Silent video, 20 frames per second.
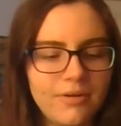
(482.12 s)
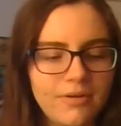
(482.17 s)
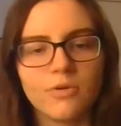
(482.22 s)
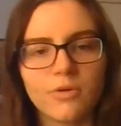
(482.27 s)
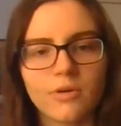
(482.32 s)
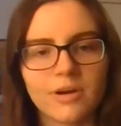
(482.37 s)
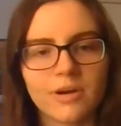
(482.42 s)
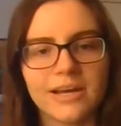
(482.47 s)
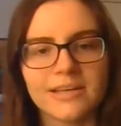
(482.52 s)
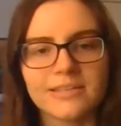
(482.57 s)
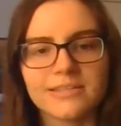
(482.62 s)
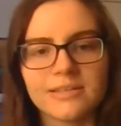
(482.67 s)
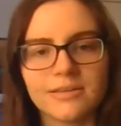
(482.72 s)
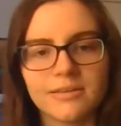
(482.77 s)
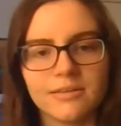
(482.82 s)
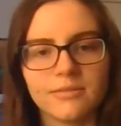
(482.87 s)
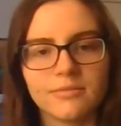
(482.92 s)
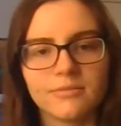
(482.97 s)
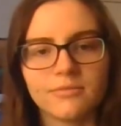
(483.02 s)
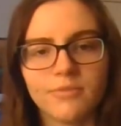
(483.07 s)

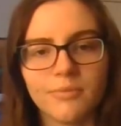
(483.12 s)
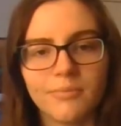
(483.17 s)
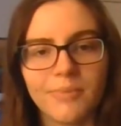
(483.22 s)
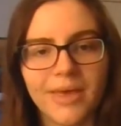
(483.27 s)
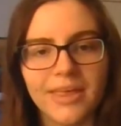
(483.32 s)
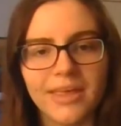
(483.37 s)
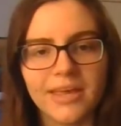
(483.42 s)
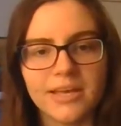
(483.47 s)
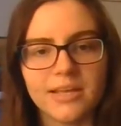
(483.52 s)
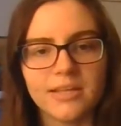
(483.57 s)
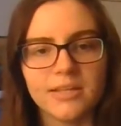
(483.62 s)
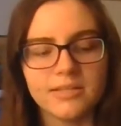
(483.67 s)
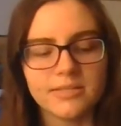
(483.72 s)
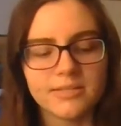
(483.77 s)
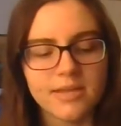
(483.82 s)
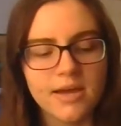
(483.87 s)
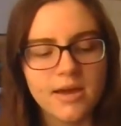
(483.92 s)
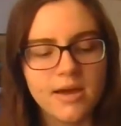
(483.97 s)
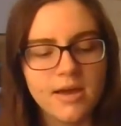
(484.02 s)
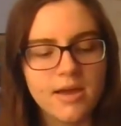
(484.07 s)
organizing
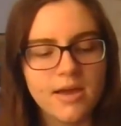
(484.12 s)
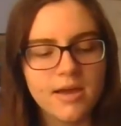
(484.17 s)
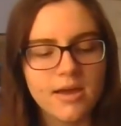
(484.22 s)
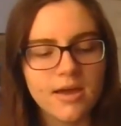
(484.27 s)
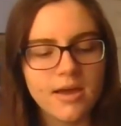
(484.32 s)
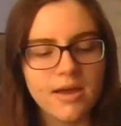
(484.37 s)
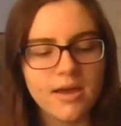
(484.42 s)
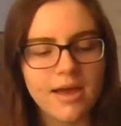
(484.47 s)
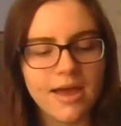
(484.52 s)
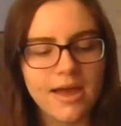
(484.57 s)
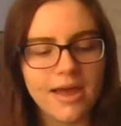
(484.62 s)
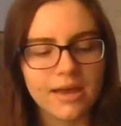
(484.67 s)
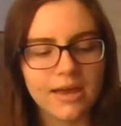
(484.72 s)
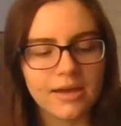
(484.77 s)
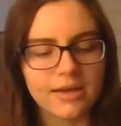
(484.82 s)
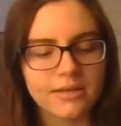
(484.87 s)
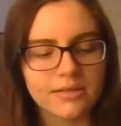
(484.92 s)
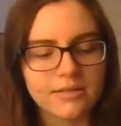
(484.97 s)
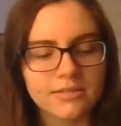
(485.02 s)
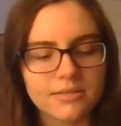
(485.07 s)
rebellions
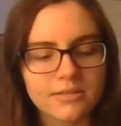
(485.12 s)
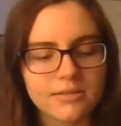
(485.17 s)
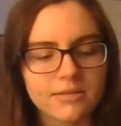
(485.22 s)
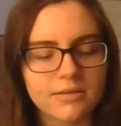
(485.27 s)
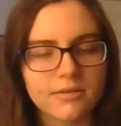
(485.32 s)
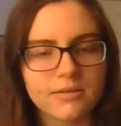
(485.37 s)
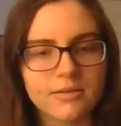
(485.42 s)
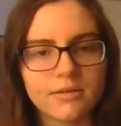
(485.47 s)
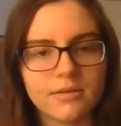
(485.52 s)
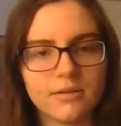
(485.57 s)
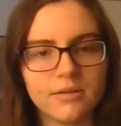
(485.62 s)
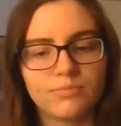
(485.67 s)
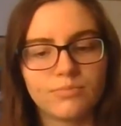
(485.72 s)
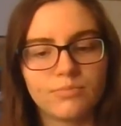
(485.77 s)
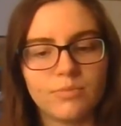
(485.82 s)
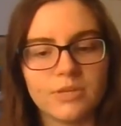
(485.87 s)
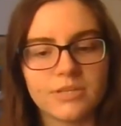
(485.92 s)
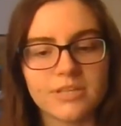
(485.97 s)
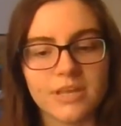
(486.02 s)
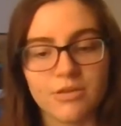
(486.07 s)
and
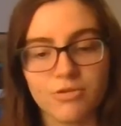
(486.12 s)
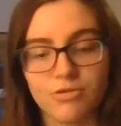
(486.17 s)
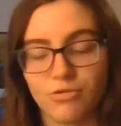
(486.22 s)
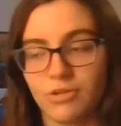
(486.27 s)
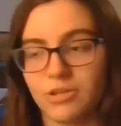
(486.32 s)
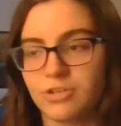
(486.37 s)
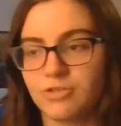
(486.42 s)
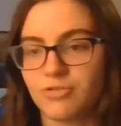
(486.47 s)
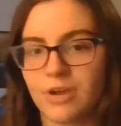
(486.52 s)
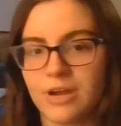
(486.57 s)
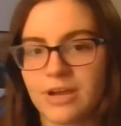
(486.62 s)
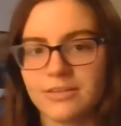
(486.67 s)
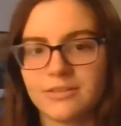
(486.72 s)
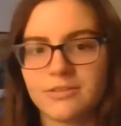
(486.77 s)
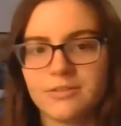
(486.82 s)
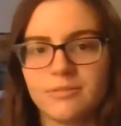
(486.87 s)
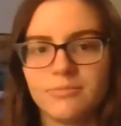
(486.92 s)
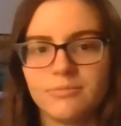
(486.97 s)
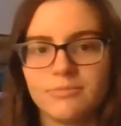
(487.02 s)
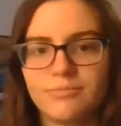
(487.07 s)
essentially trying
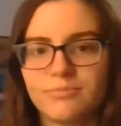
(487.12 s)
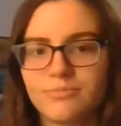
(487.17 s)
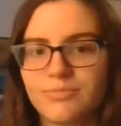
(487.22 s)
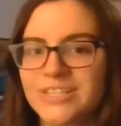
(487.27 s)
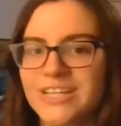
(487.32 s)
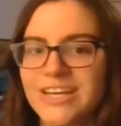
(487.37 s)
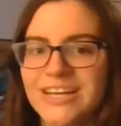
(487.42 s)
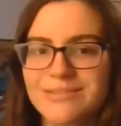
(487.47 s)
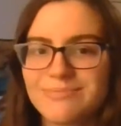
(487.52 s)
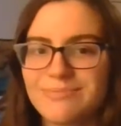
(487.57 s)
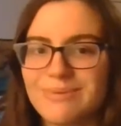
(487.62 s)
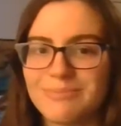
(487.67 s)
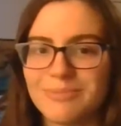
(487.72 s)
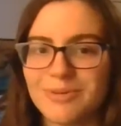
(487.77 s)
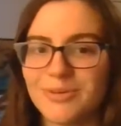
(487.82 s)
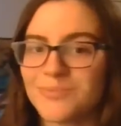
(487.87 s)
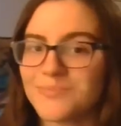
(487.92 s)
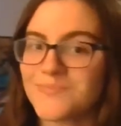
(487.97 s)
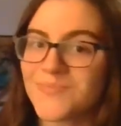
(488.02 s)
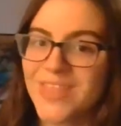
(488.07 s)
to protect
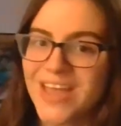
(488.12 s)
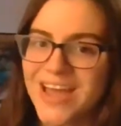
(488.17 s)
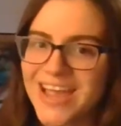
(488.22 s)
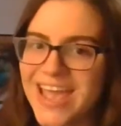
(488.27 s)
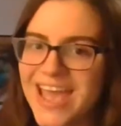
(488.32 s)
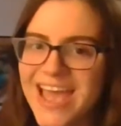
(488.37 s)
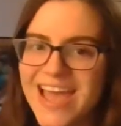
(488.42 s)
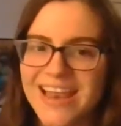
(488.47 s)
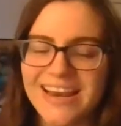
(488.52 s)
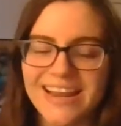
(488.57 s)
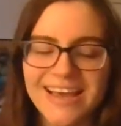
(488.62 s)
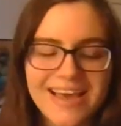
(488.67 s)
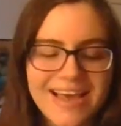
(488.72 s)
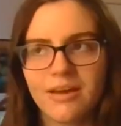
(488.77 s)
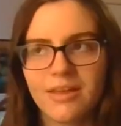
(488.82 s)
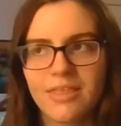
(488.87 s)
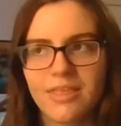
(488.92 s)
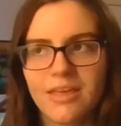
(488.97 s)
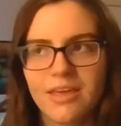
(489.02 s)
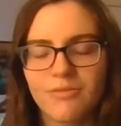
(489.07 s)
people. Again,
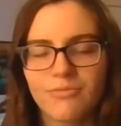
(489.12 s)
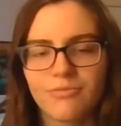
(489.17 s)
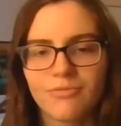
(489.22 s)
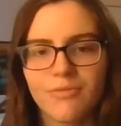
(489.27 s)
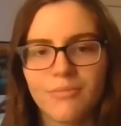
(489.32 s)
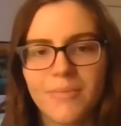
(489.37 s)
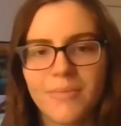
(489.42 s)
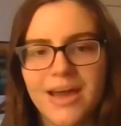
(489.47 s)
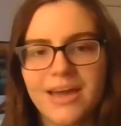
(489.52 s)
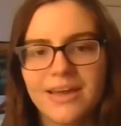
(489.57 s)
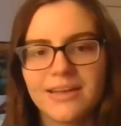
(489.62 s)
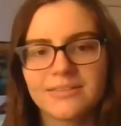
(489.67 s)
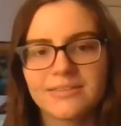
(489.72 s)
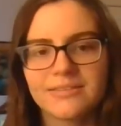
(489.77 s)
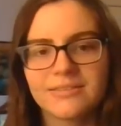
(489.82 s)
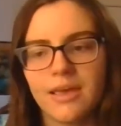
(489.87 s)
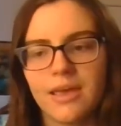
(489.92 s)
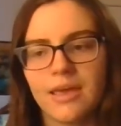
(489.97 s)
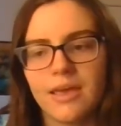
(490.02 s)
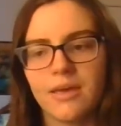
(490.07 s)
I think it
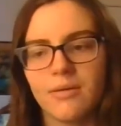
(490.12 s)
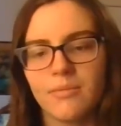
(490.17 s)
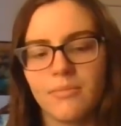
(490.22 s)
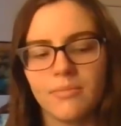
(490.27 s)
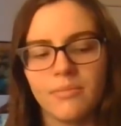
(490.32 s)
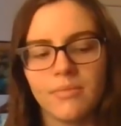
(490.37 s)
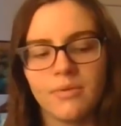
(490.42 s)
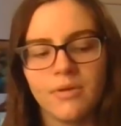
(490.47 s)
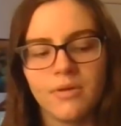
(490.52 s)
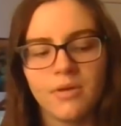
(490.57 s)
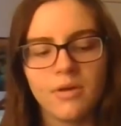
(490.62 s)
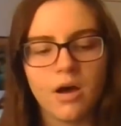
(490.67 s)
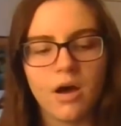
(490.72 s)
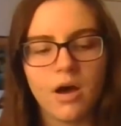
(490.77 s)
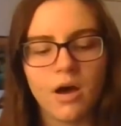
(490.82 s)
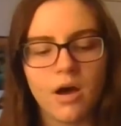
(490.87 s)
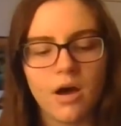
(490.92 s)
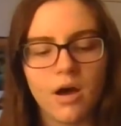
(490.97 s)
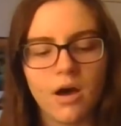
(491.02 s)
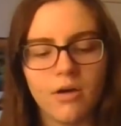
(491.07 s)
reminds him
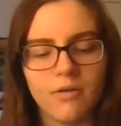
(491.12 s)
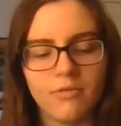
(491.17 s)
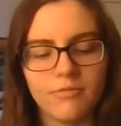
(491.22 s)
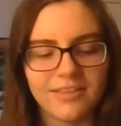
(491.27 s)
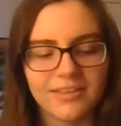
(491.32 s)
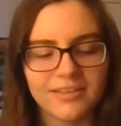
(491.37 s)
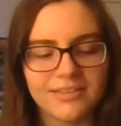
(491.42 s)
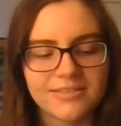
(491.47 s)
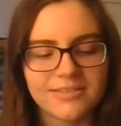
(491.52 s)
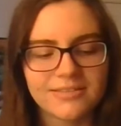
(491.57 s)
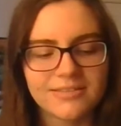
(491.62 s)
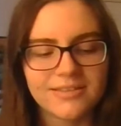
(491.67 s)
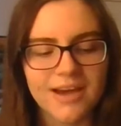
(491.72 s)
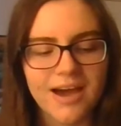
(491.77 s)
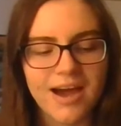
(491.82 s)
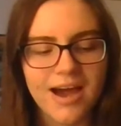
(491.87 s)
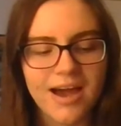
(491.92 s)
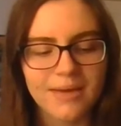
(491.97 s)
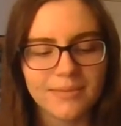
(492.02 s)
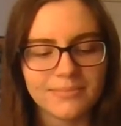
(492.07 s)
of the
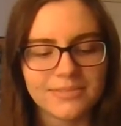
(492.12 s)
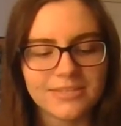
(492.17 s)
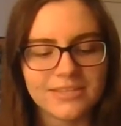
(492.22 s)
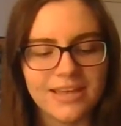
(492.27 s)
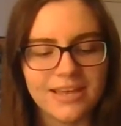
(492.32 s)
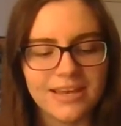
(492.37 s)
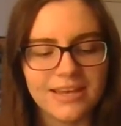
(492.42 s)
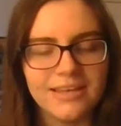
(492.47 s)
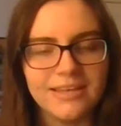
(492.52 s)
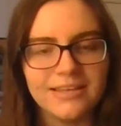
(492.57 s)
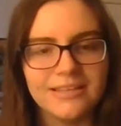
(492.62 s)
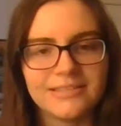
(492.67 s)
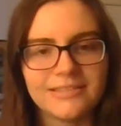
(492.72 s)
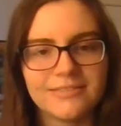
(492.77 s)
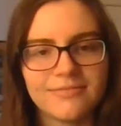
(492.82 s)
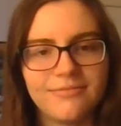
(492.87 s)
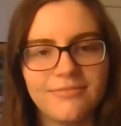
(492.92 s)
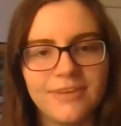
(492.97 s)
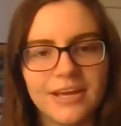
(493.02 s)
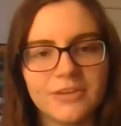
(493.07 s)
times that he's
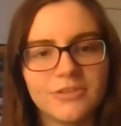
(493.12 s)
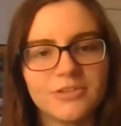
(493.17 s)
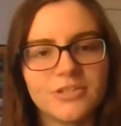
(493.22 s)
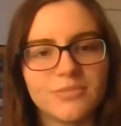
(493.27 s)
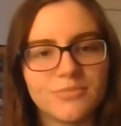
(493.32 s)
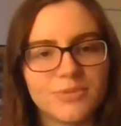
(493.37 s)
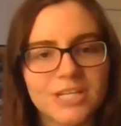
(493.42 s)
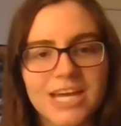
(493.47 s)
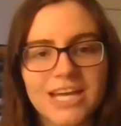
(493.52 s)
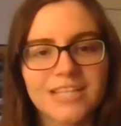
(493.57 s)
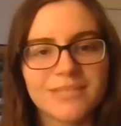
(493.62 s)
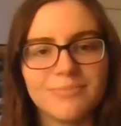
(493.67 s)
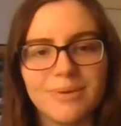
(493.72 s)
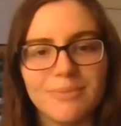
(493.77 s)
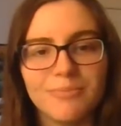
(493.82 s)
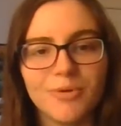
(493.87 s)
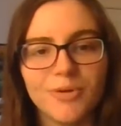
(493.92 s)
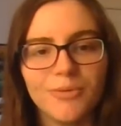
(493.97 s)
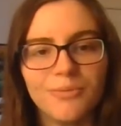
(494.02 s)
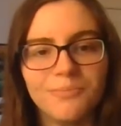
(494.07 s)
failed to protect
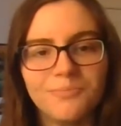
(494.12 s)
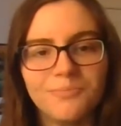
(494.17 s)
people.